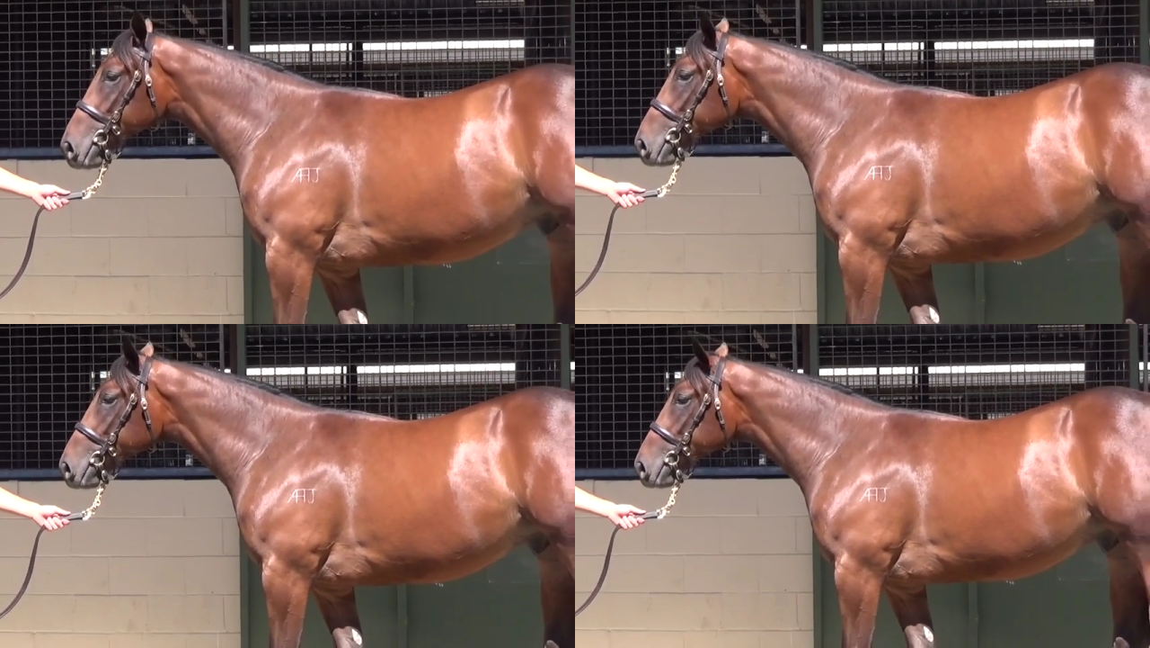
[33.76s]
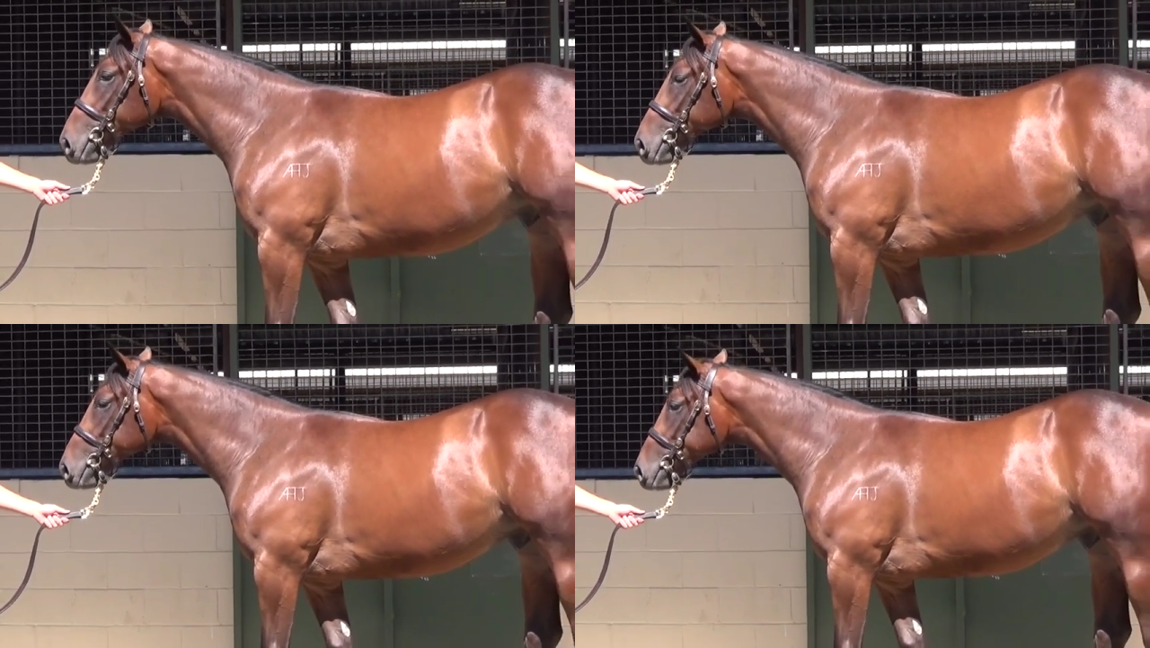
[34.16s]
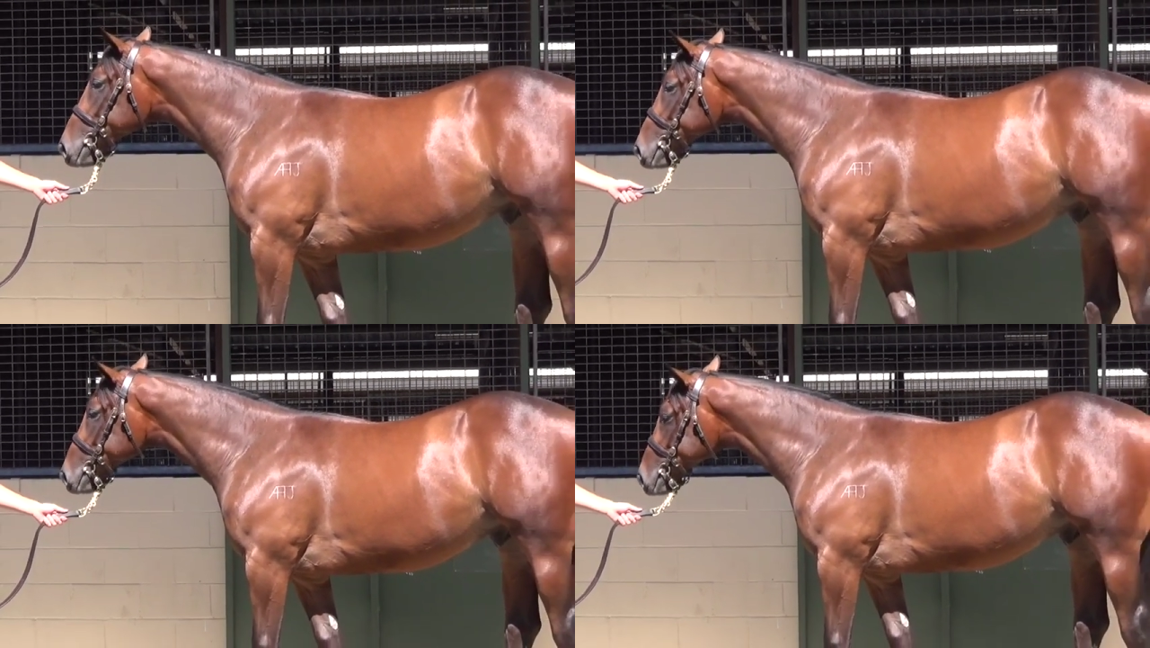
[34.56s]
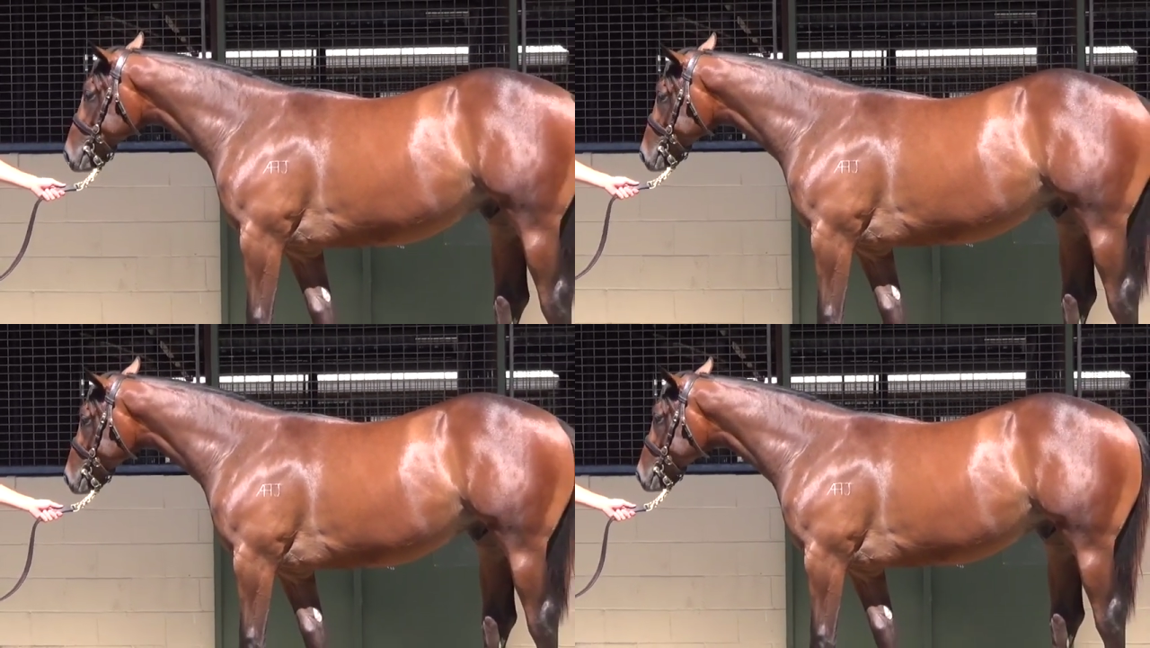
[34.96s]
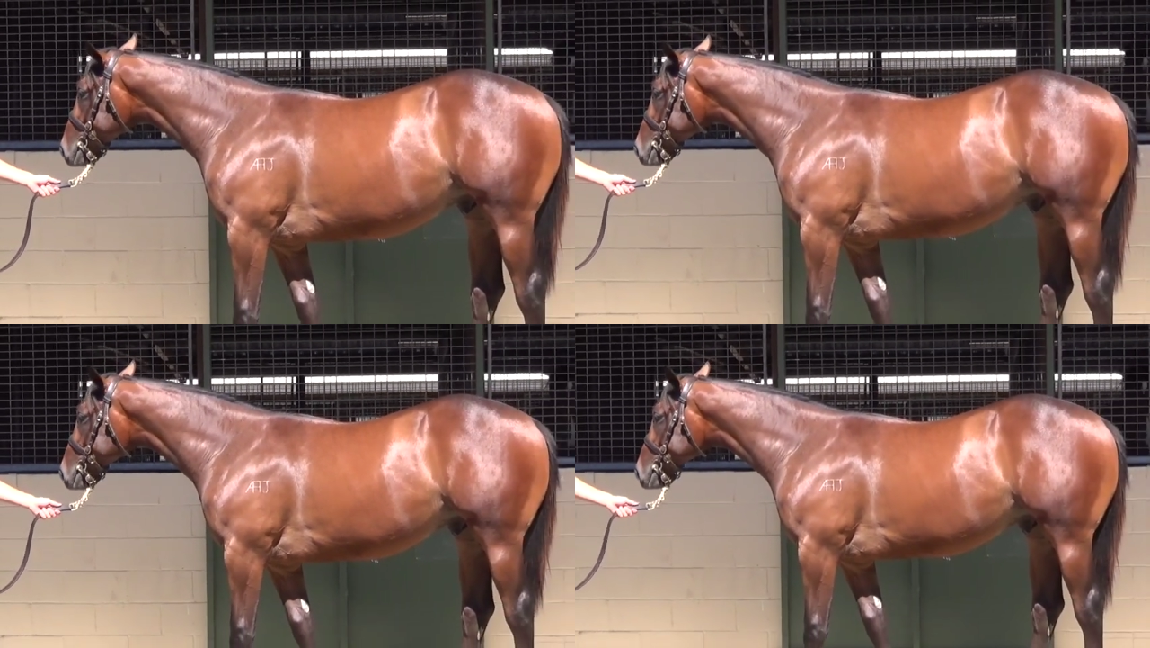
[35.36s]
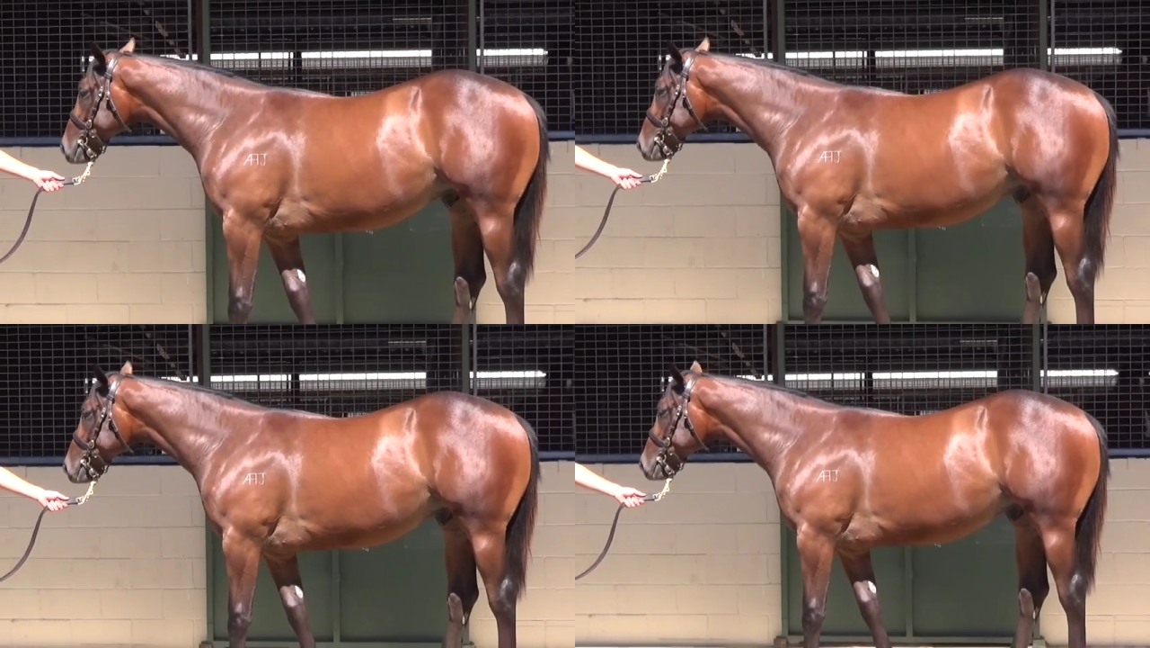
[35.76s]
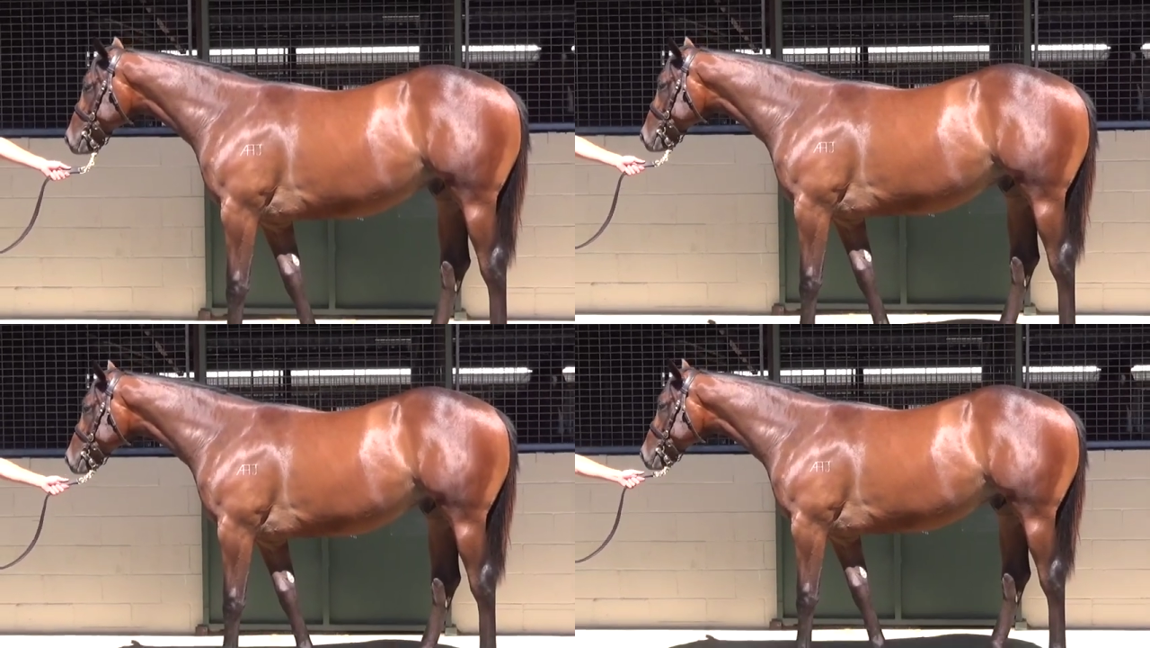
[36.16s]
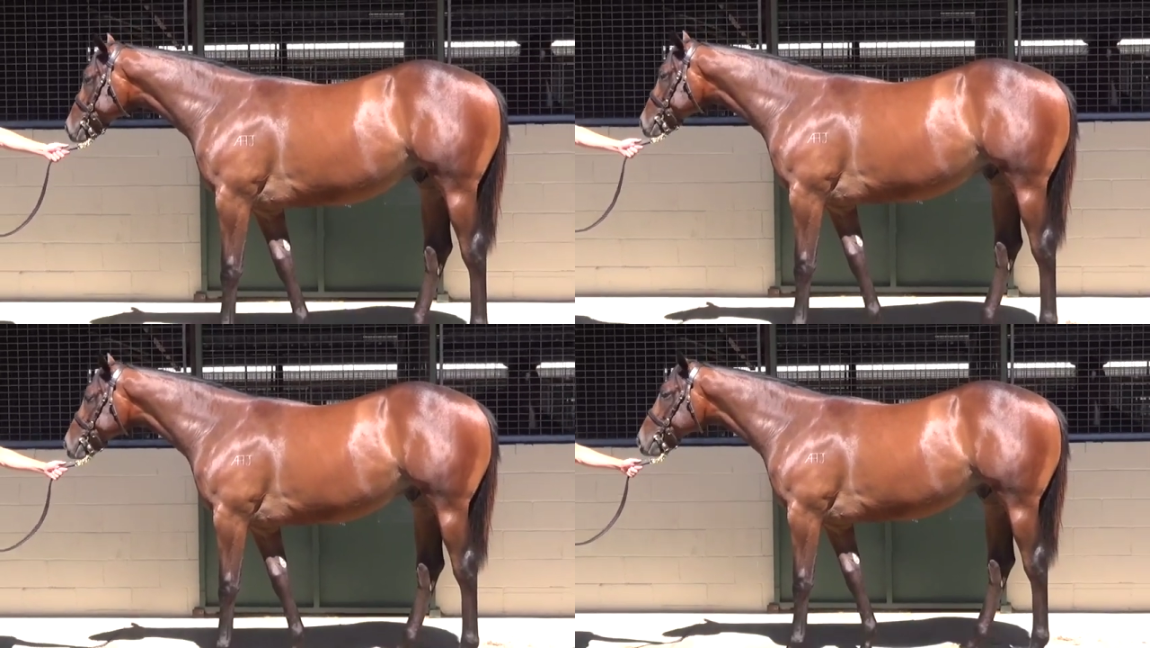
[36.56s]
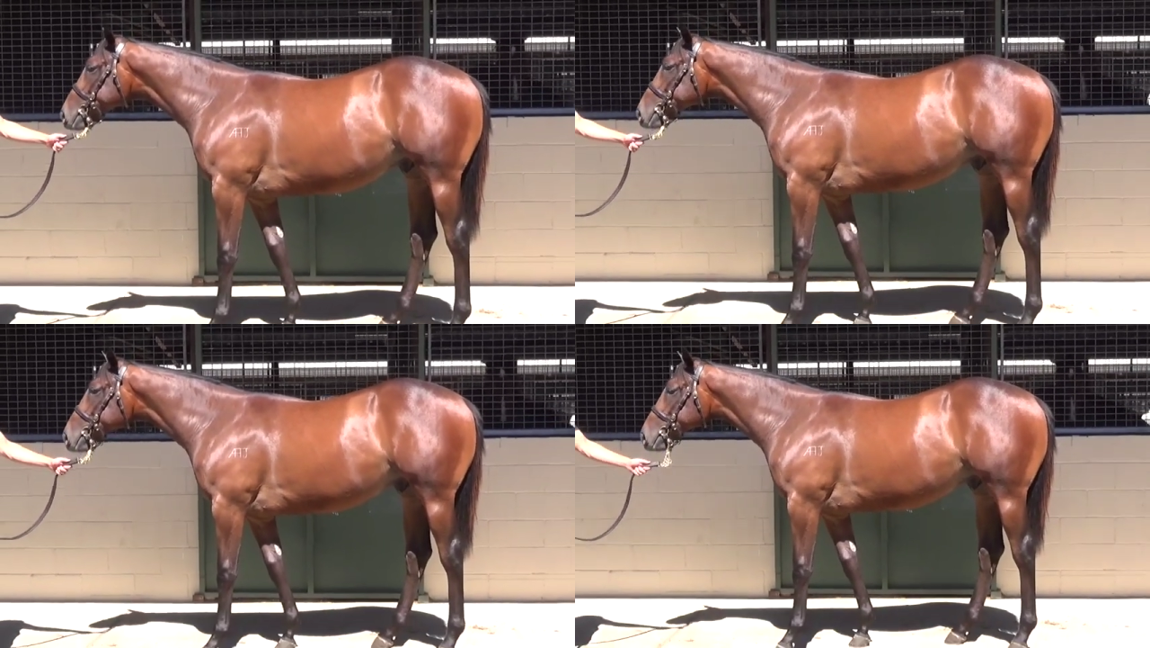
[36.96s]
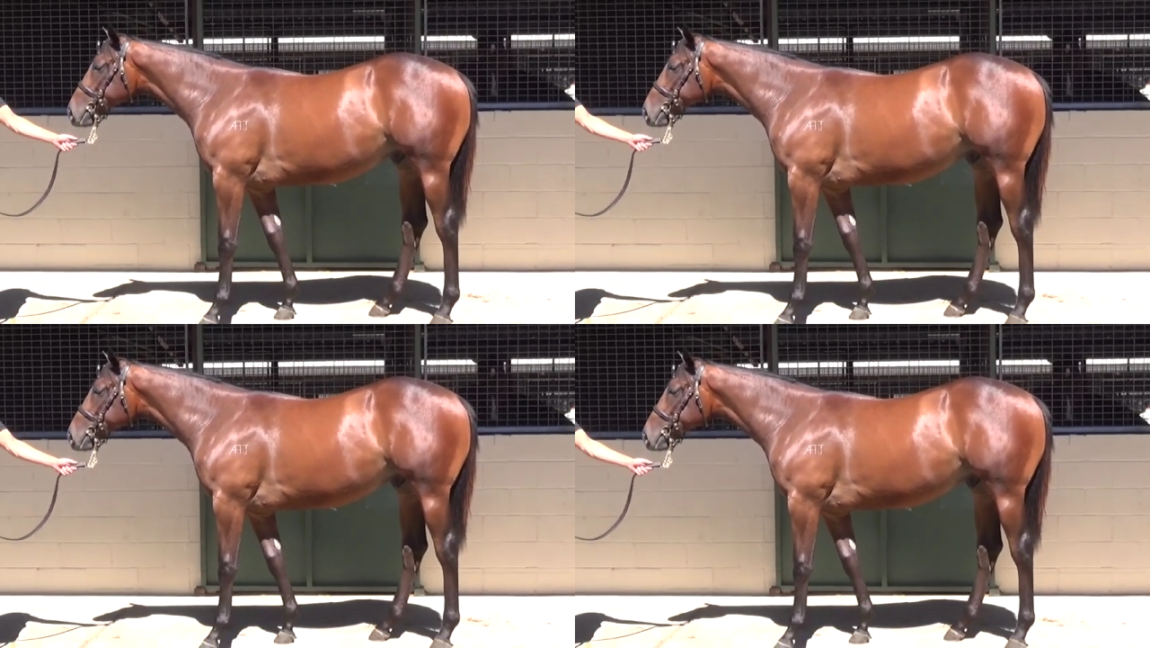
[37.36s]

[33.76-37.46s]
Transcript: [unreadable: no face in view]